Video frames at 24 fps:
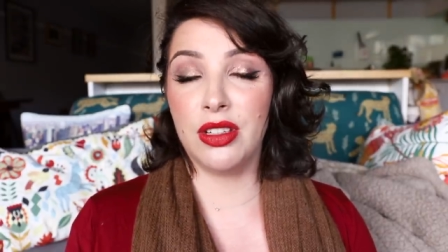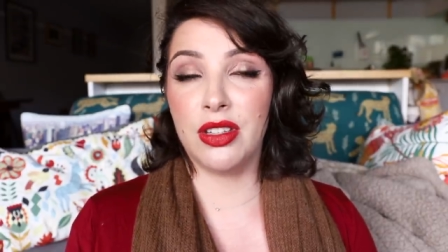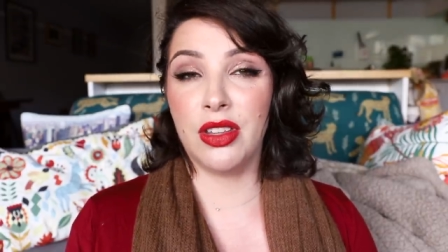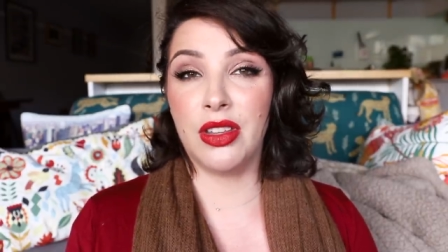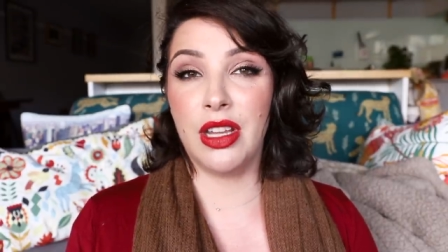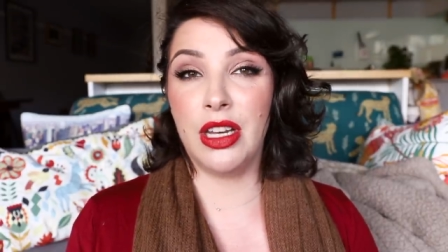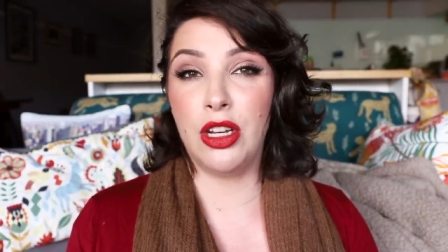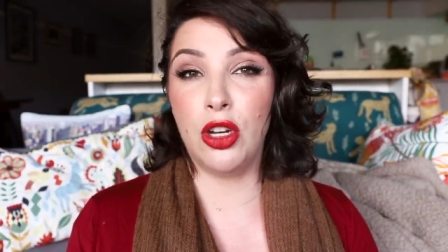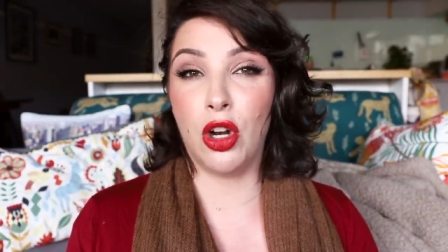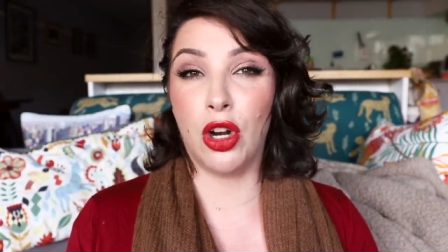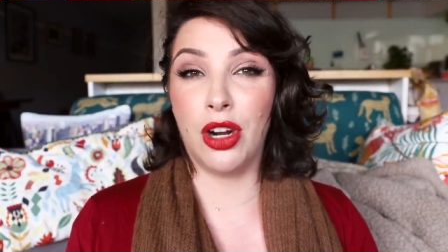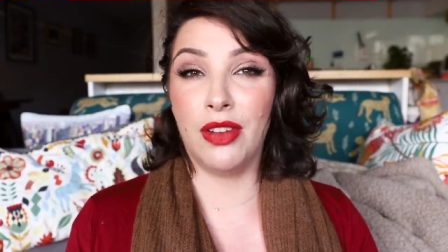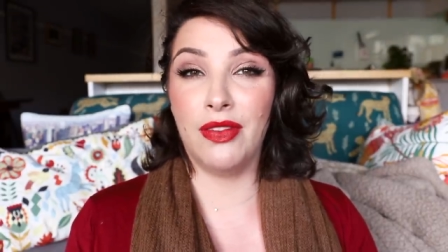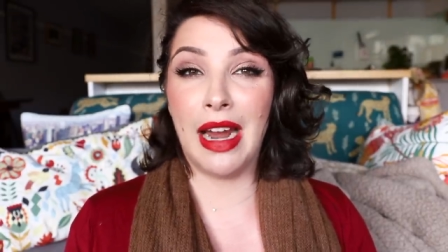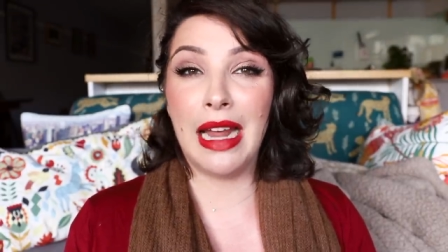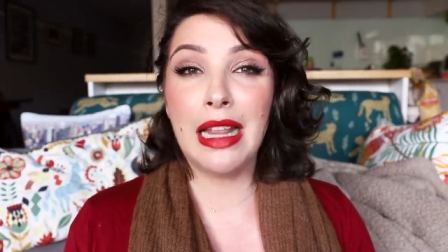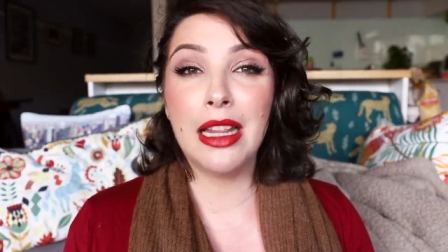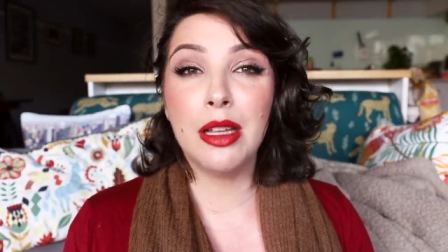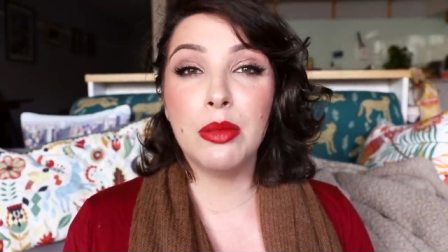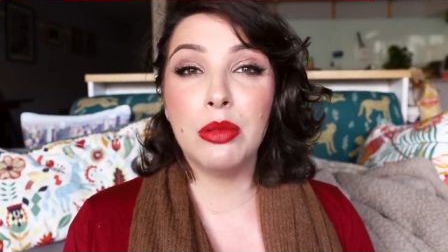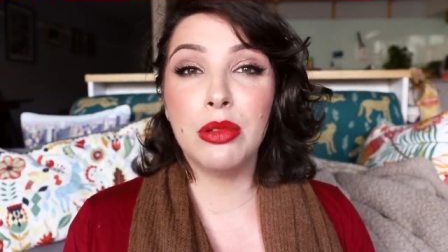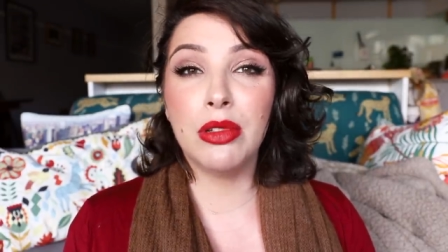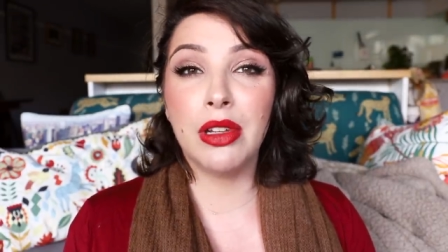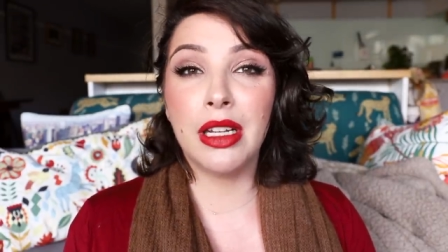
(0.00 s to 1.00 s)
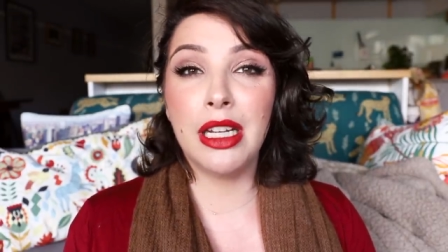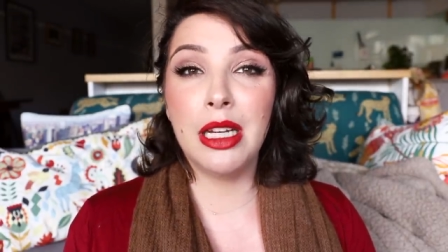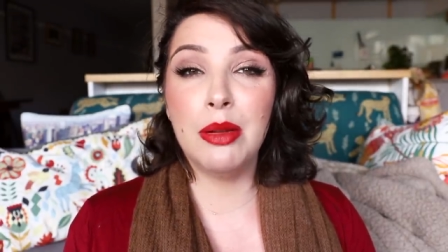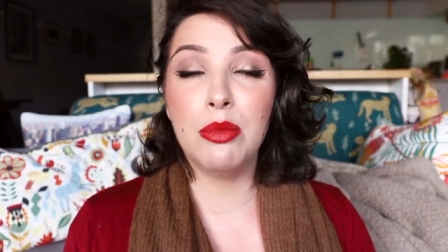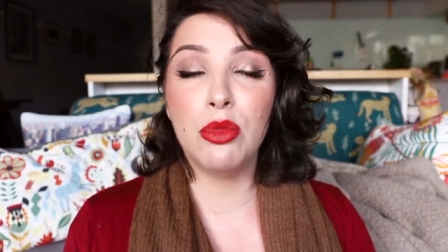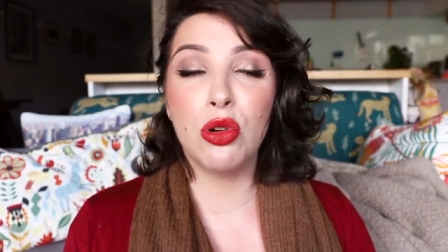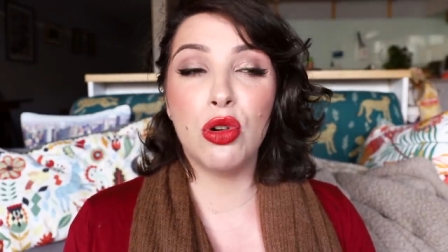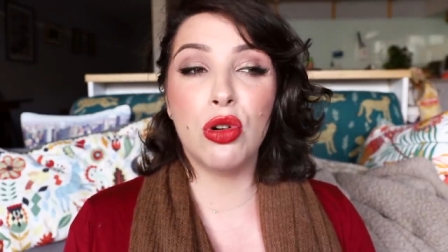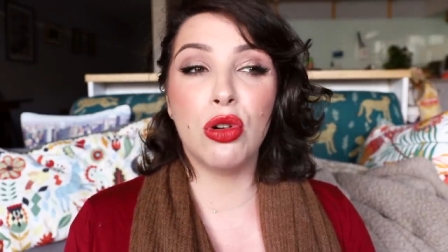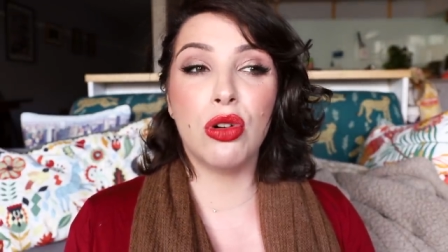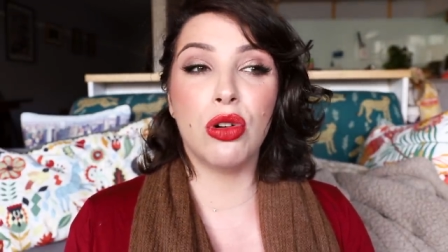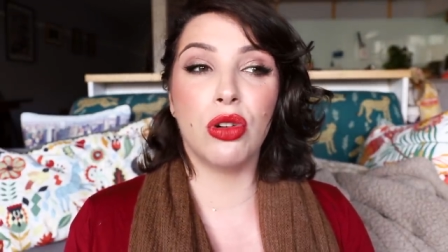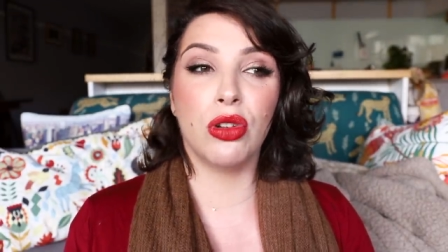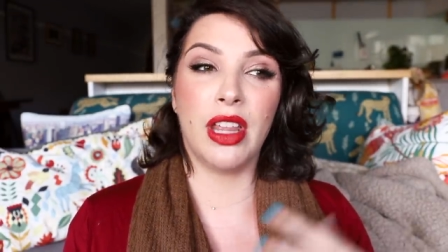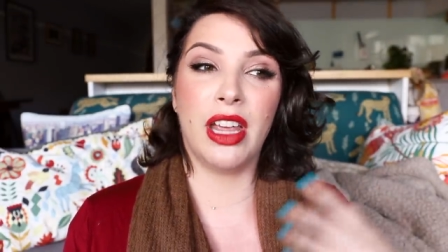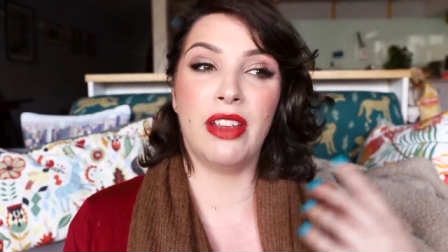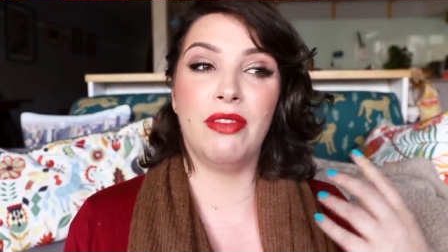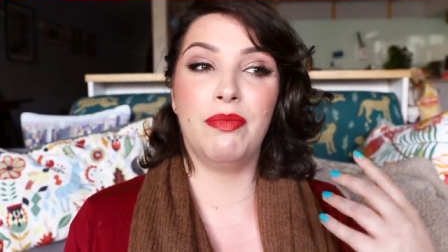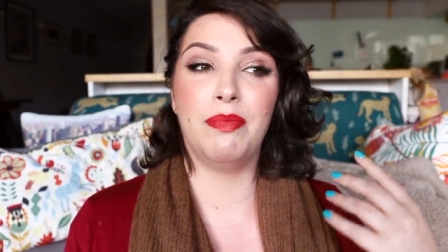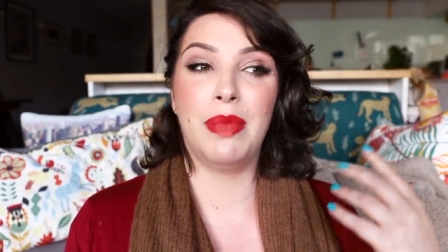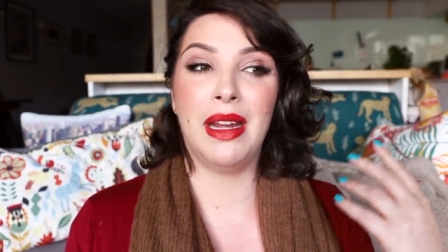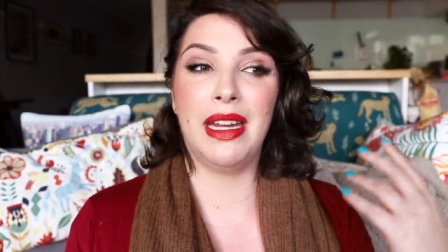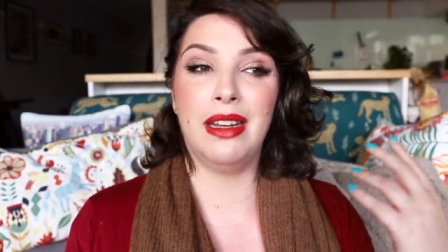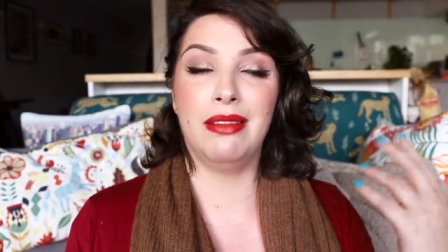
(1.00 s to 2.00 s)
so they're not available anymore, or
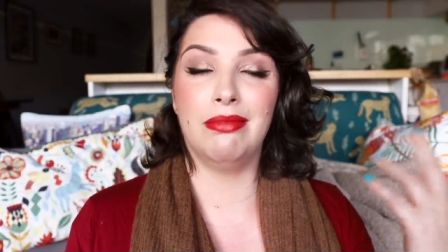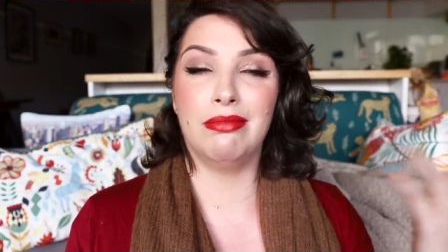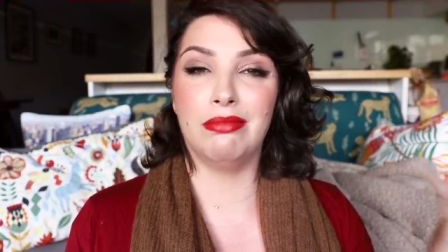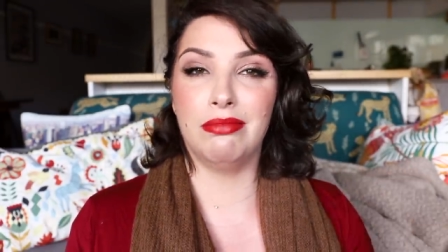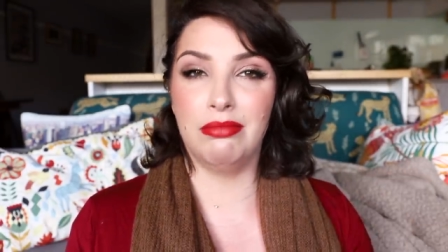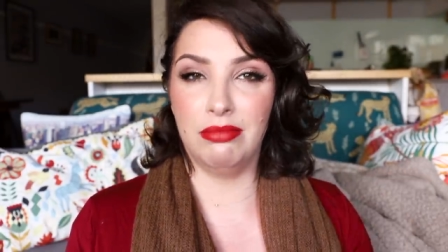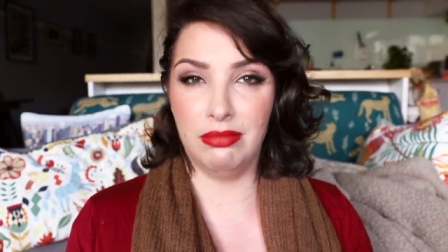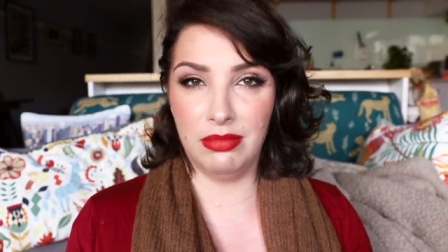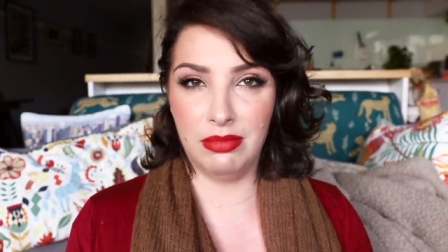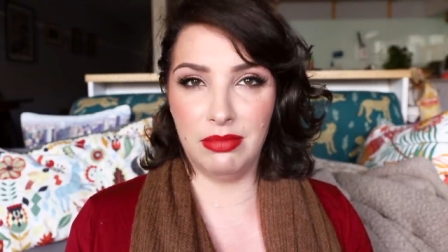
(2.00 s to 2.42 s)
they've been